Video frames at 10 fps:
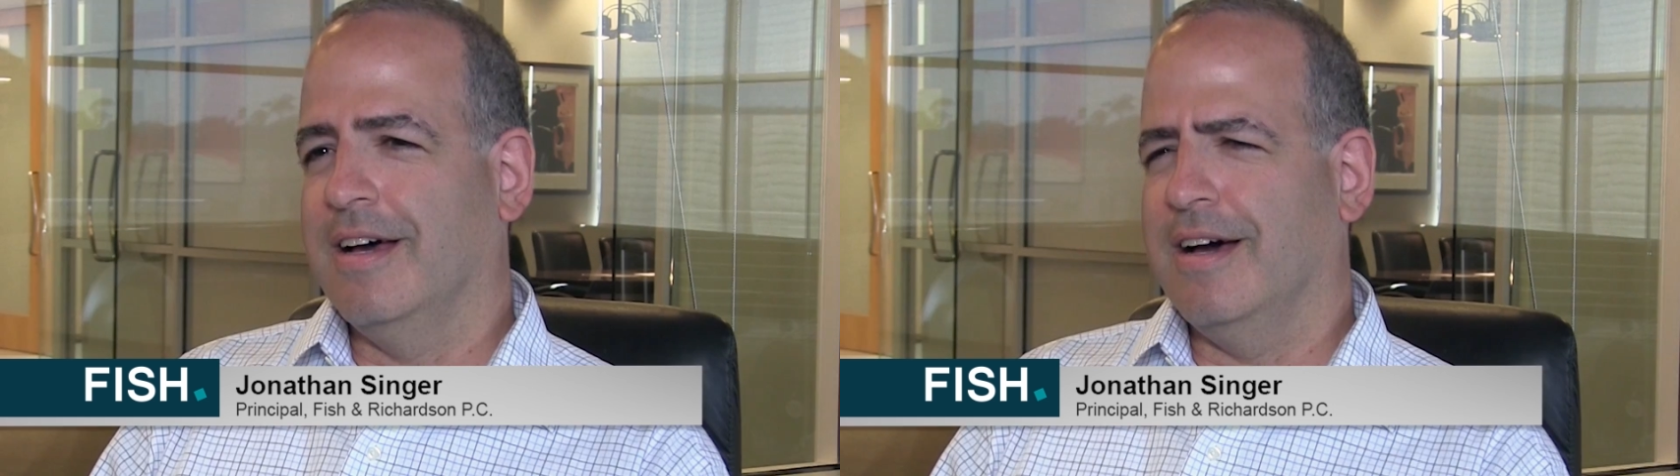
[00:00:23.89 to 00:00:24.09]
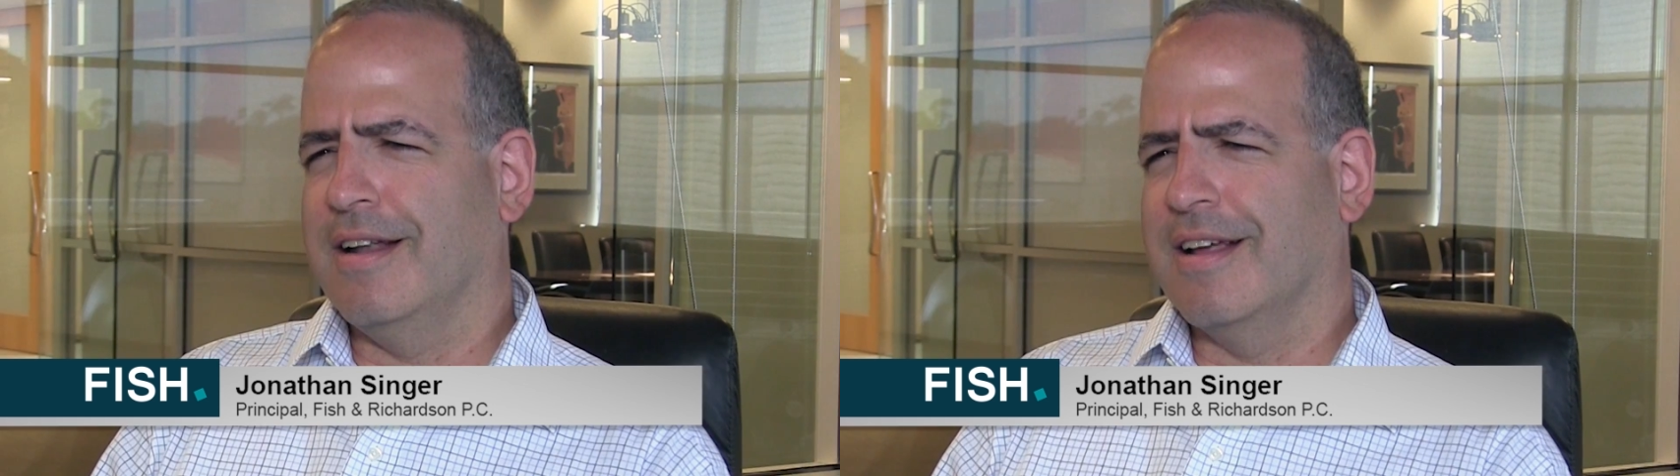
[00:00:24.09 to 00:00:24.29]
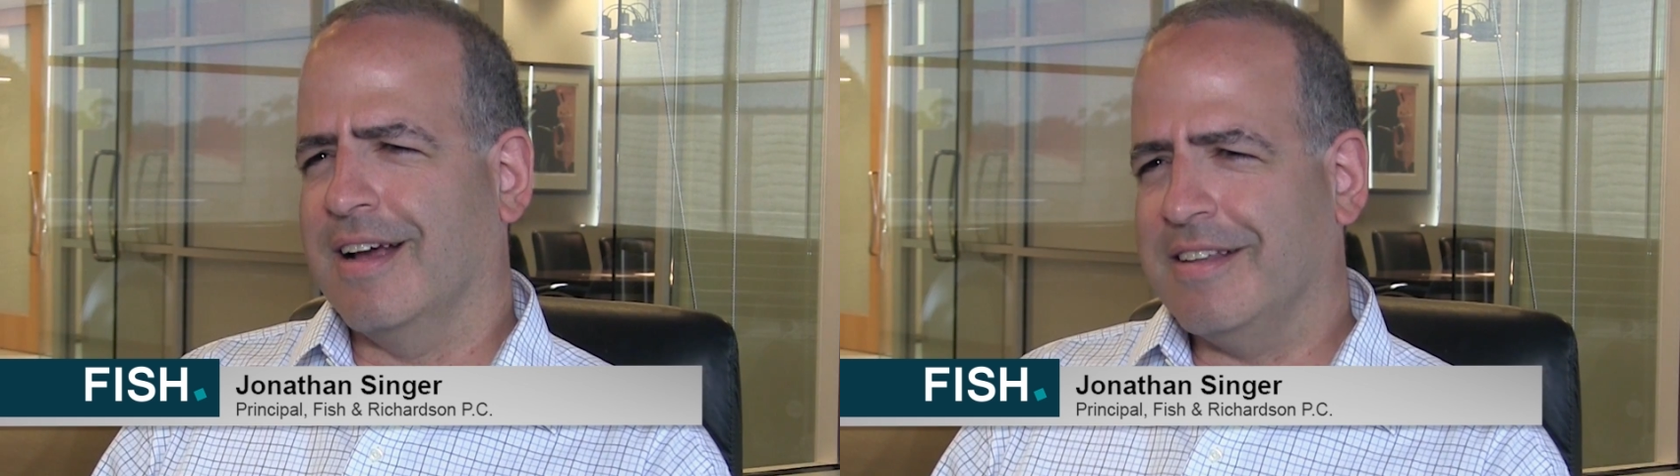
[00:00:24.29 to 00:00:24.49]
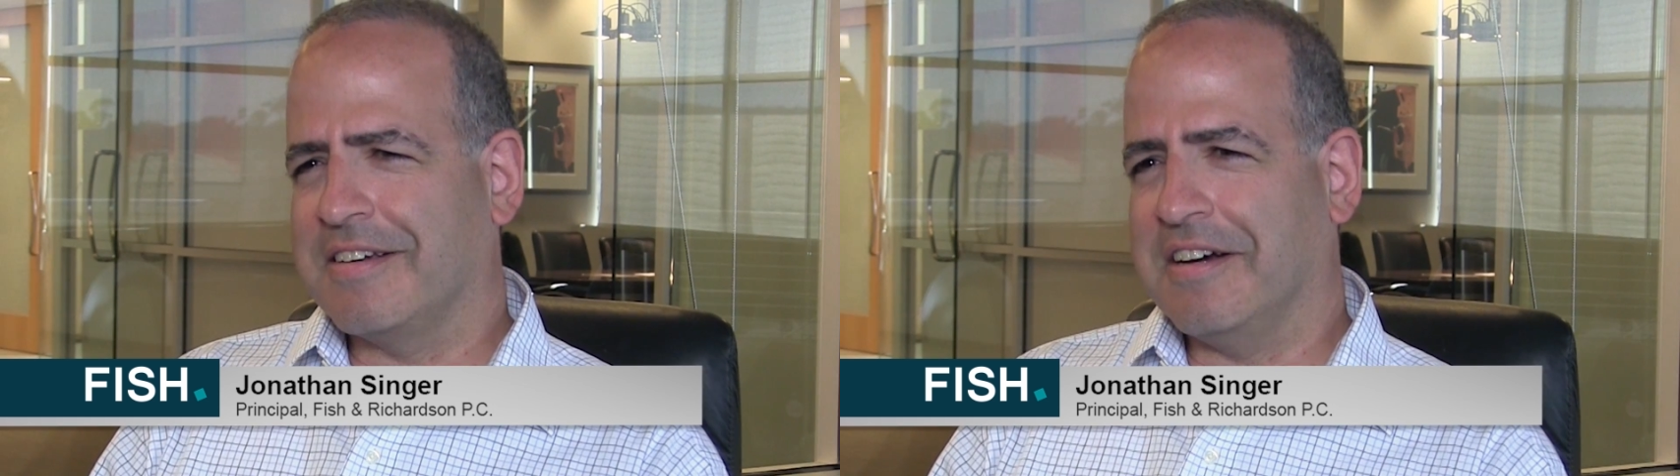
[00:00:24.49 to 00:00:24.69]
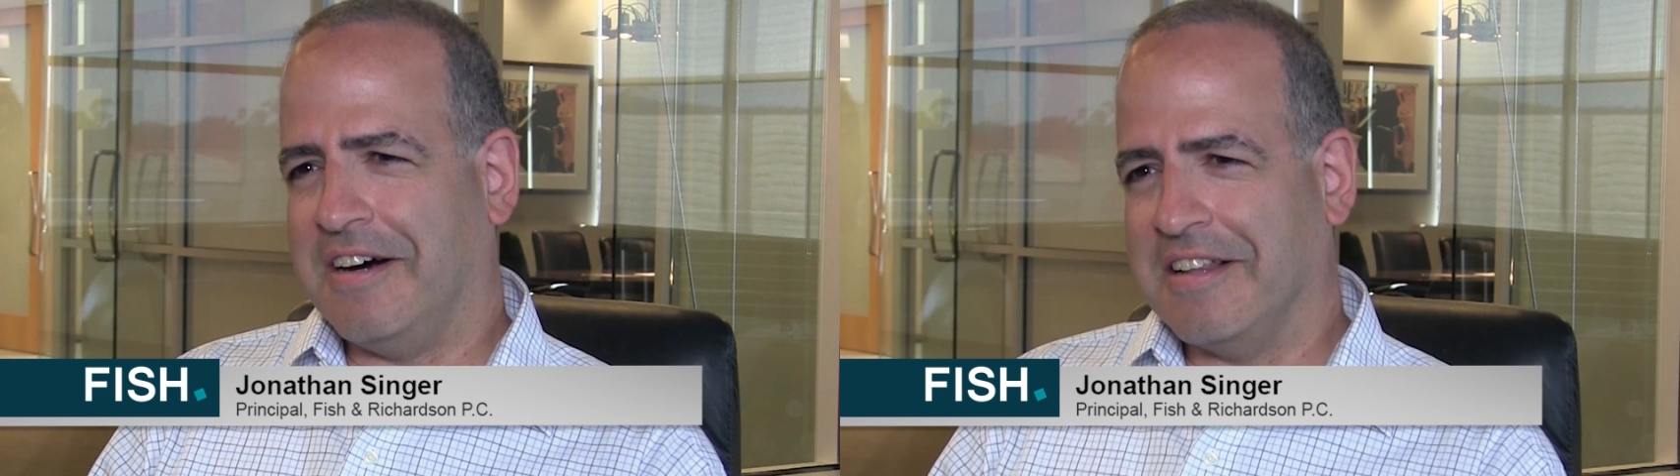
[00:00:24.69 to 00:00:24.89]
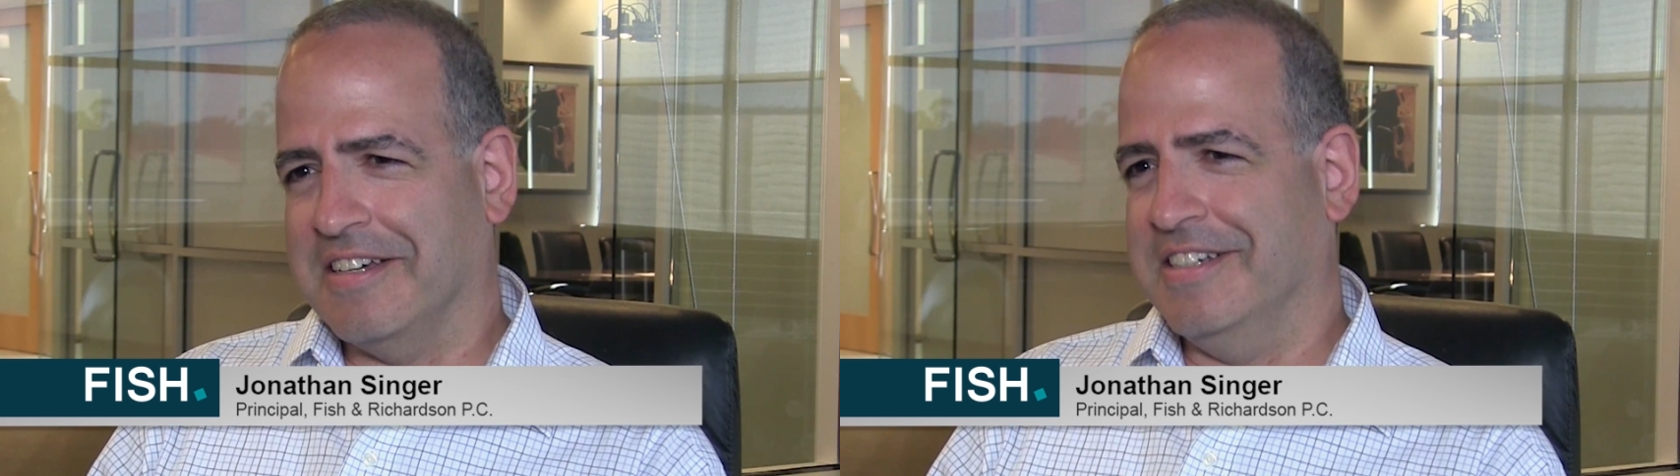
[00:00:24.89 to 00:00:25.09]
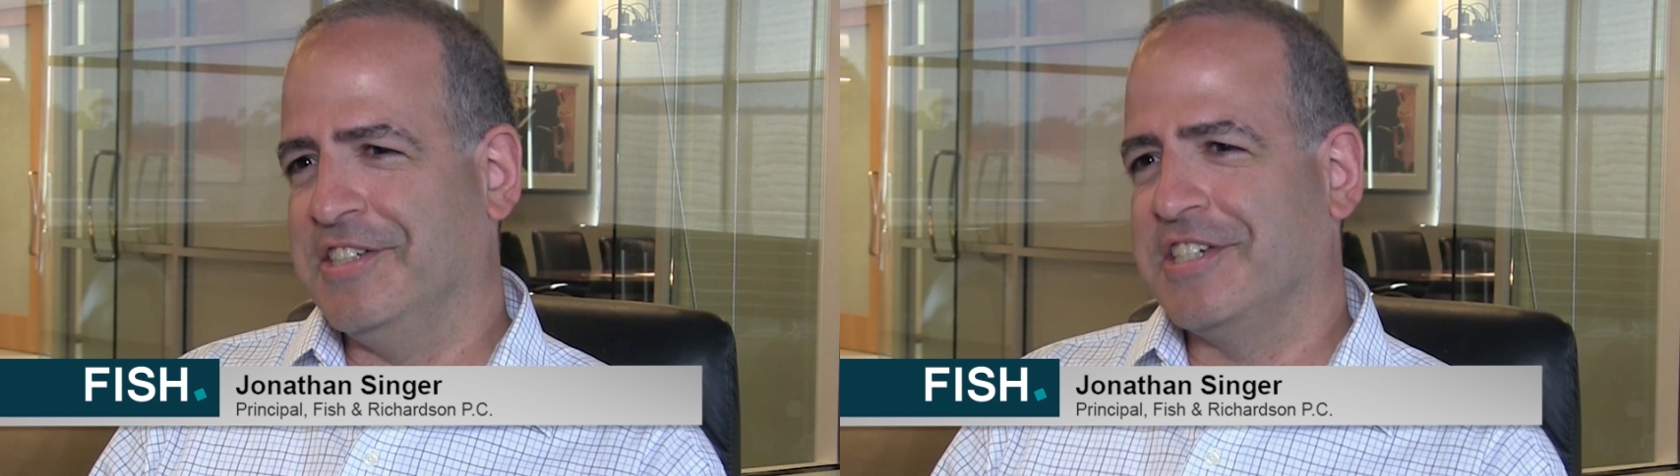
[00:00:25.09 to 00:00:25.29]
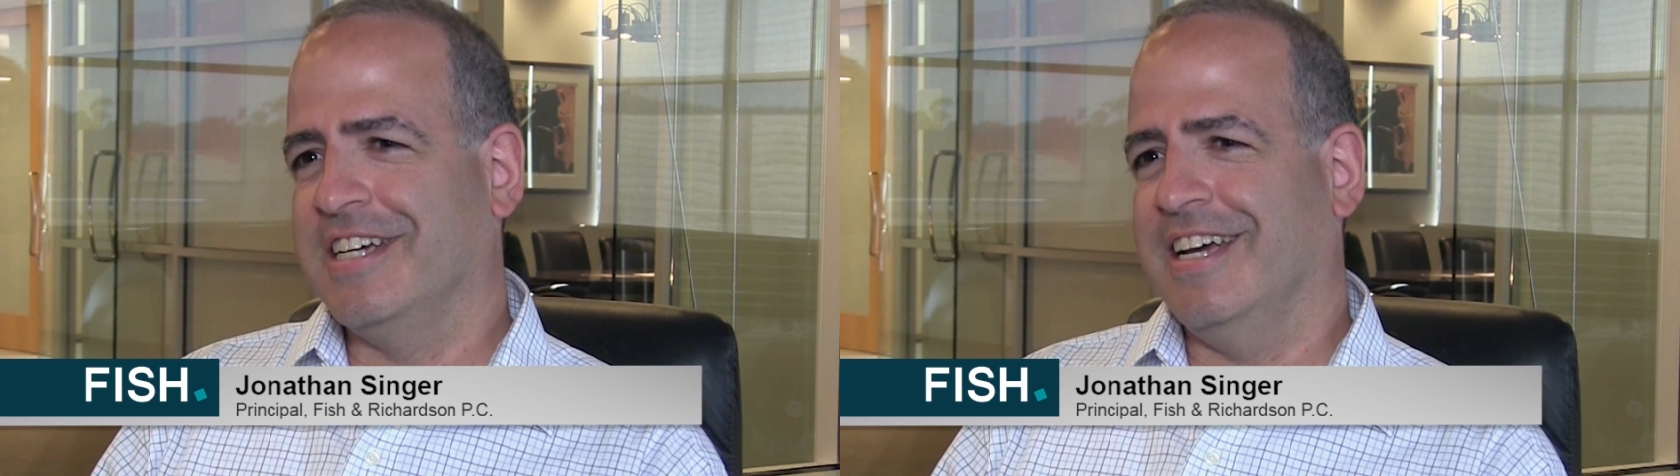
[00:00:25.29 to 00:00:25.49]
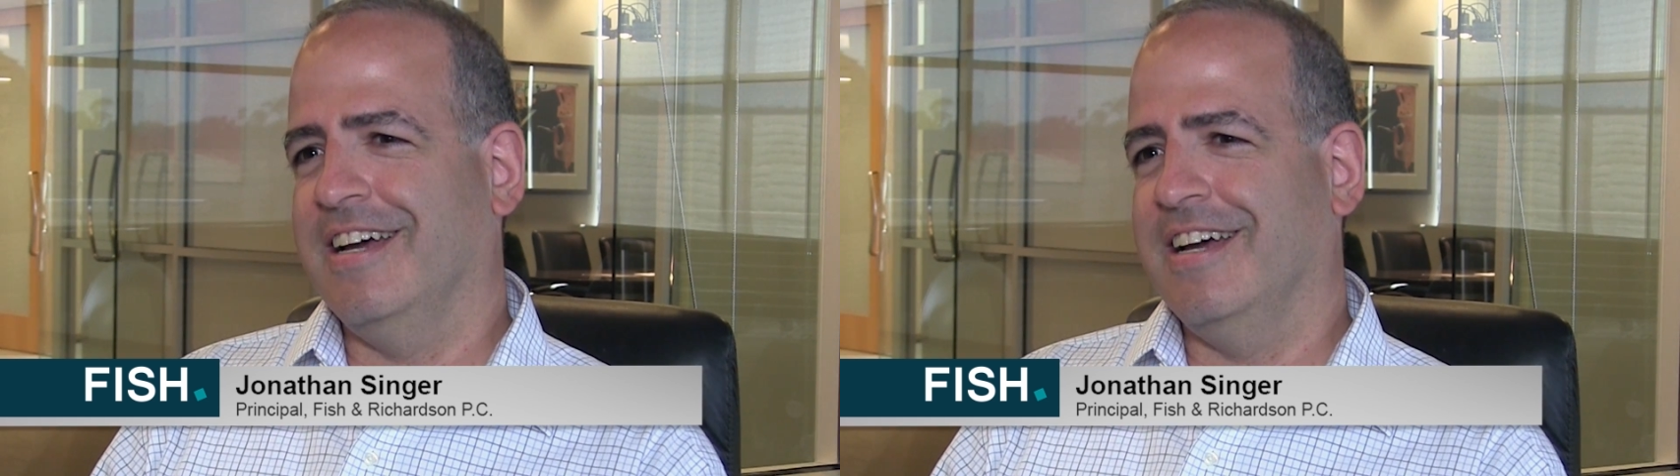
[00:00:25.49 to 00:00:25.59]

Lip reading: And I got to college,